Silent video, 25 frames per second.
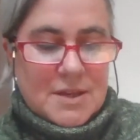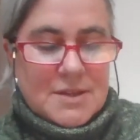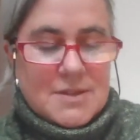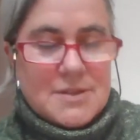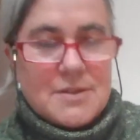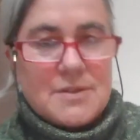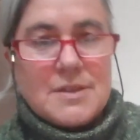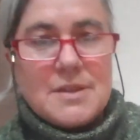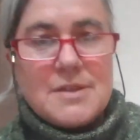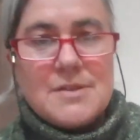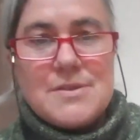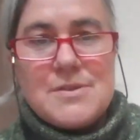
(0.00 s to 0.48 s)

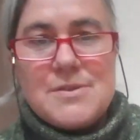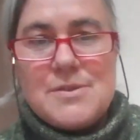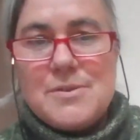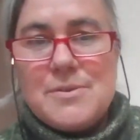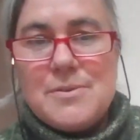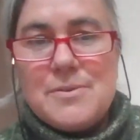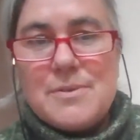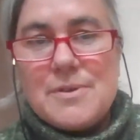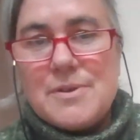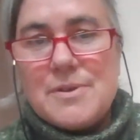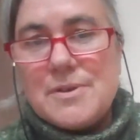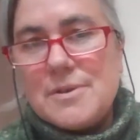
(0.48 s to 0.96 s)
So these
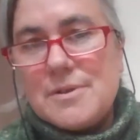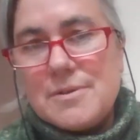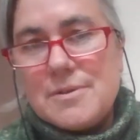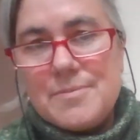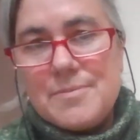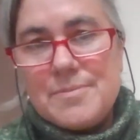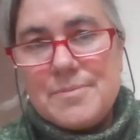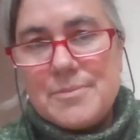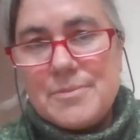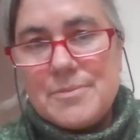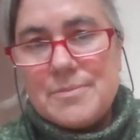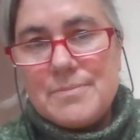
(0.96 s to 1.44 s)
two
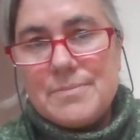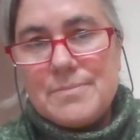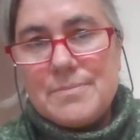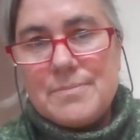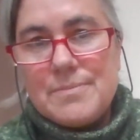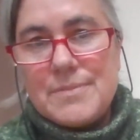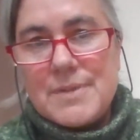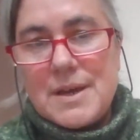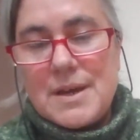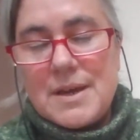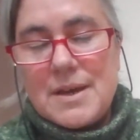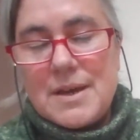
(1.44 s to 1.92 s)
are
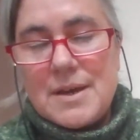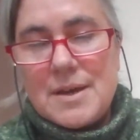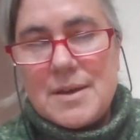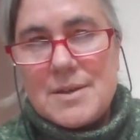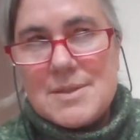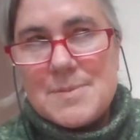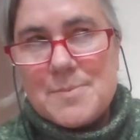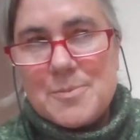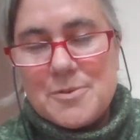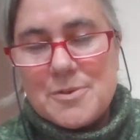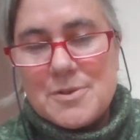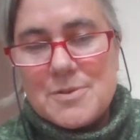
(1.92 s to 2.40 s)

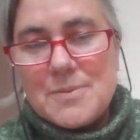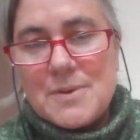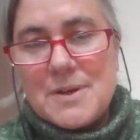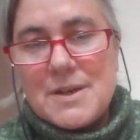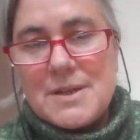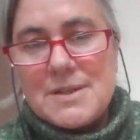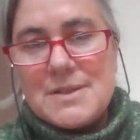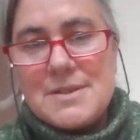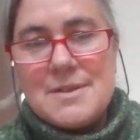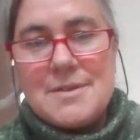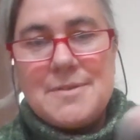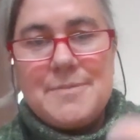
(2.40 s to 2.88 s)
sport
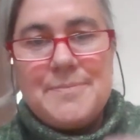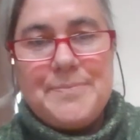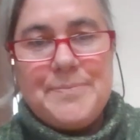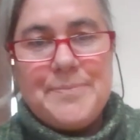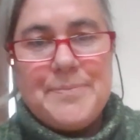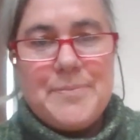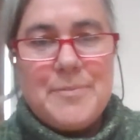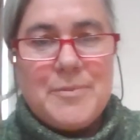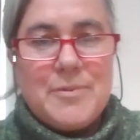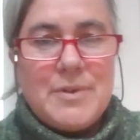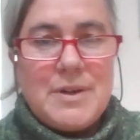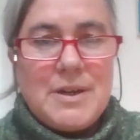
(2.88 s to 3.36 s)
weight
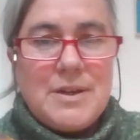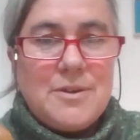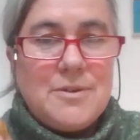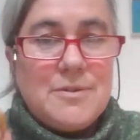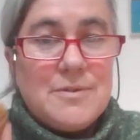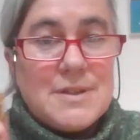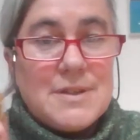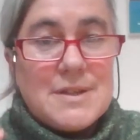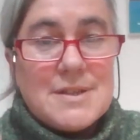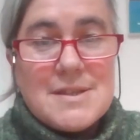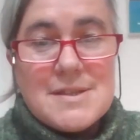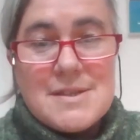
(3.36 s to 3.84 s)

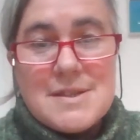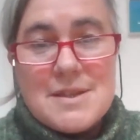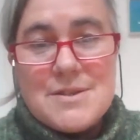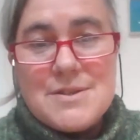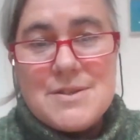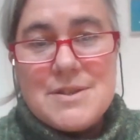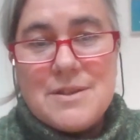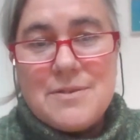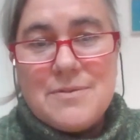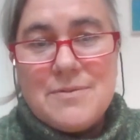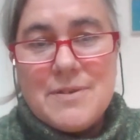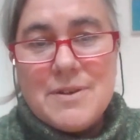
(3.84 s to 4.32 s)
merino. This is
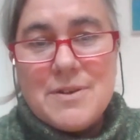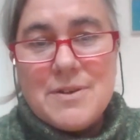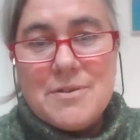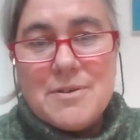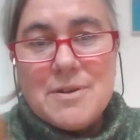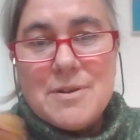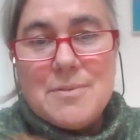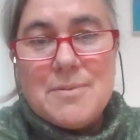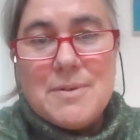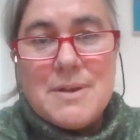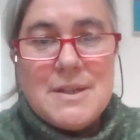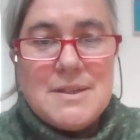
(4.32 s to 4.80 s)
actually a
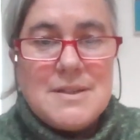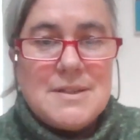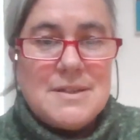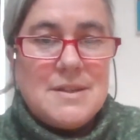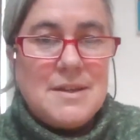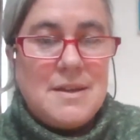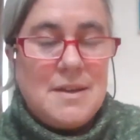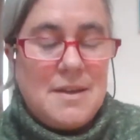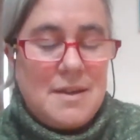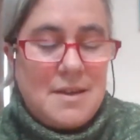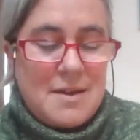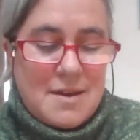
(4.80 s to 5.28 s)
fingering
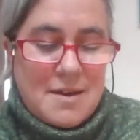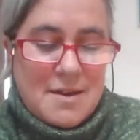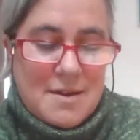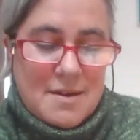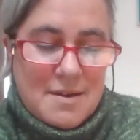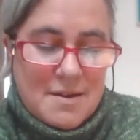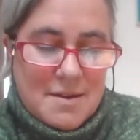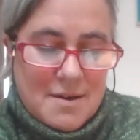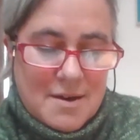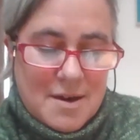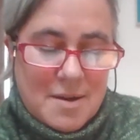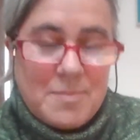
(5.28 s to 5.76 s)
weight.
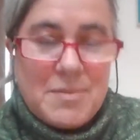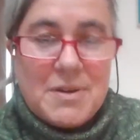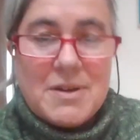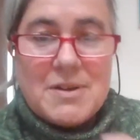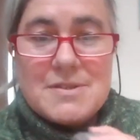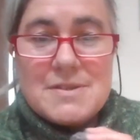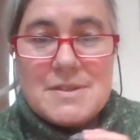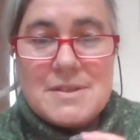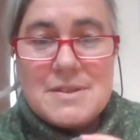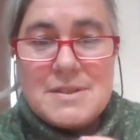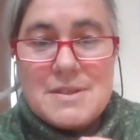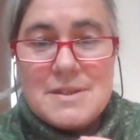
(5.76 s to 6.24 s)
And
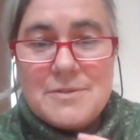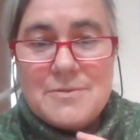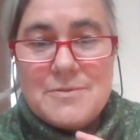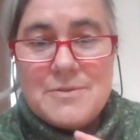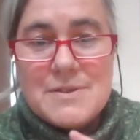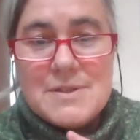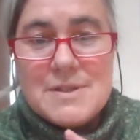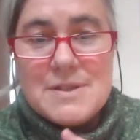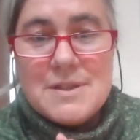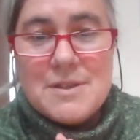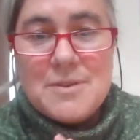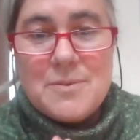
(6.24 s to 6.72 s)
because of the
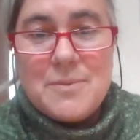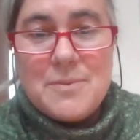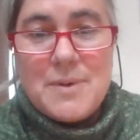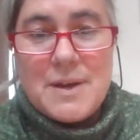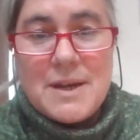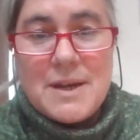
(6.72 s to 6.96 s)
difference in the